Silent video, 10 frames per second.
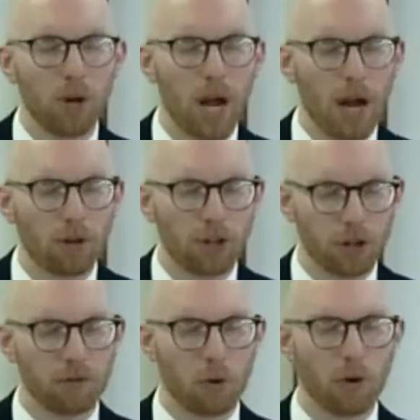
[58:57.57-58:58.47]
would not
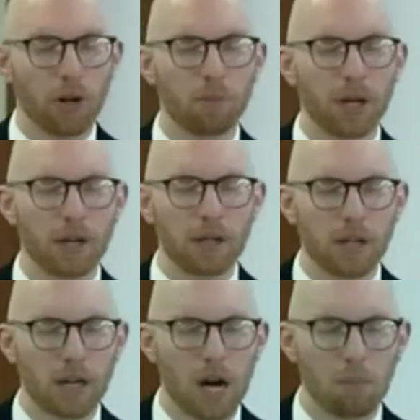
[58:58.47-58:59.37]
return void, but
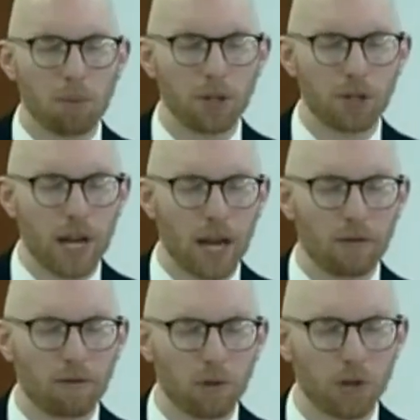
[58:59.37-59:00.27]
accomplish
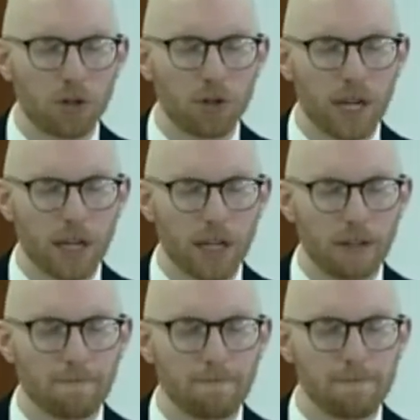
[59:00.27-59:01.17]
that for which you send
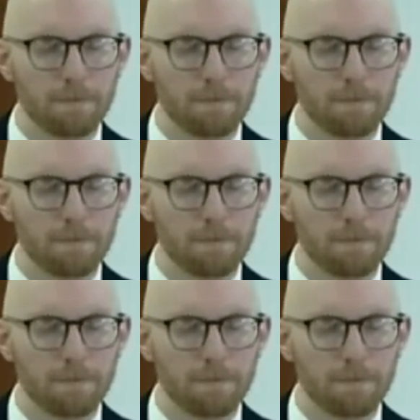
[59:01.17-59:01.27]
it.